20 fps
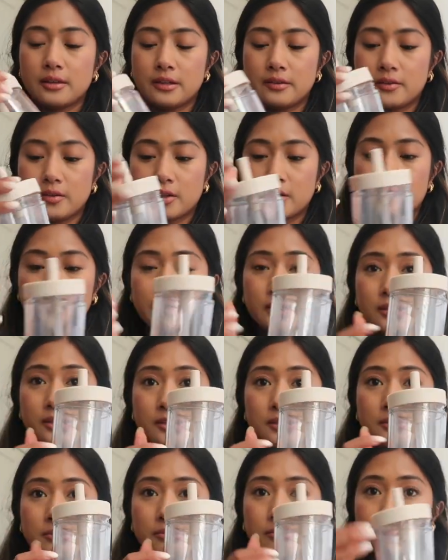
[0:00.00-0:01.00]
even though
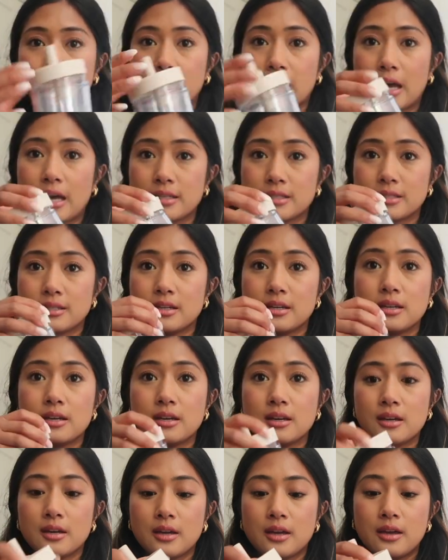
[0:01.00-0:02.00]
it's plastic,
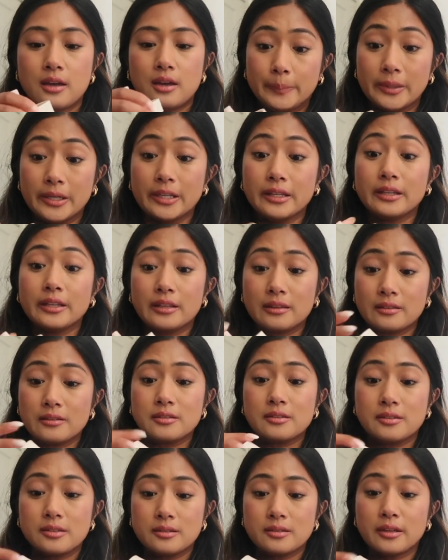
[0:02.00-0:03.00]
but
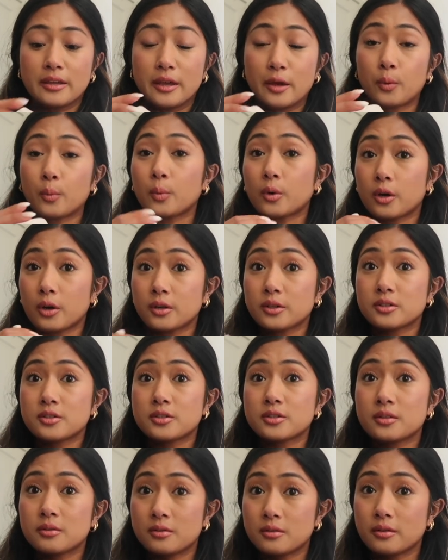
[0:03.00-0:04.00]
it's, it
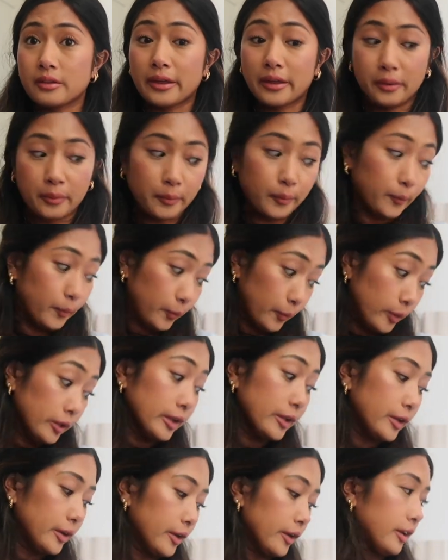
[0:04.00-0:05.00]
works like
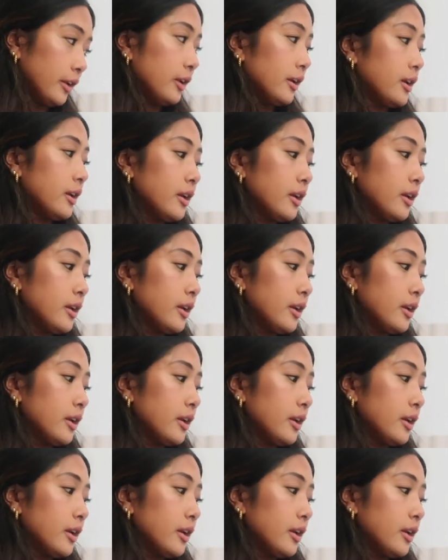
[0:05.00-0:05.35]
really good.